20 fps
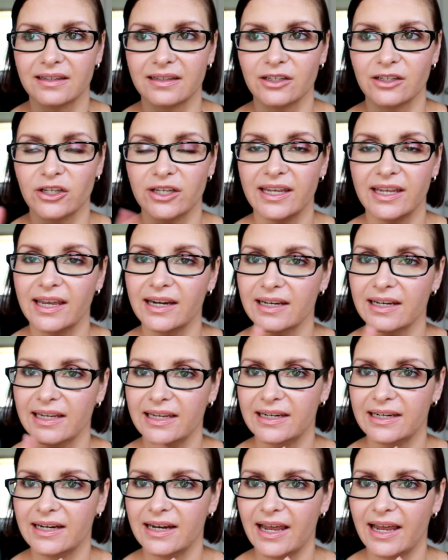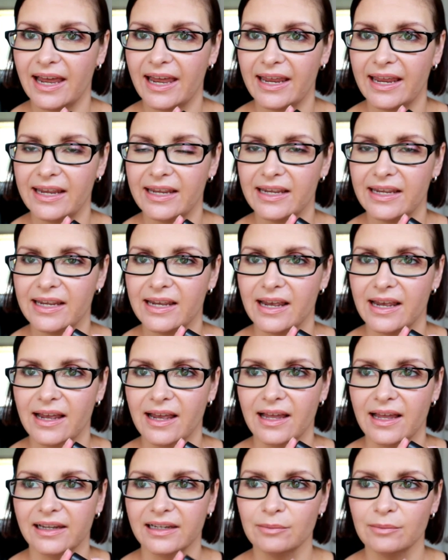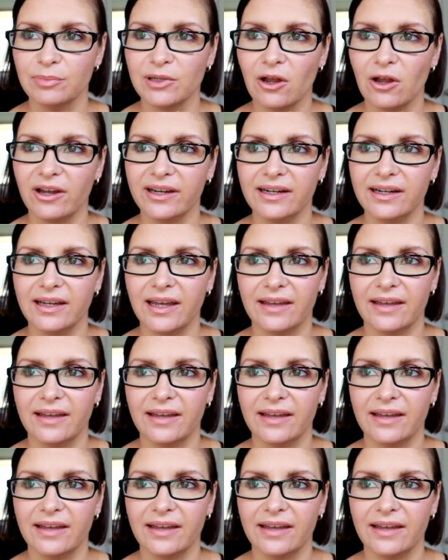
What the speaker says: you can get it in a lip liner,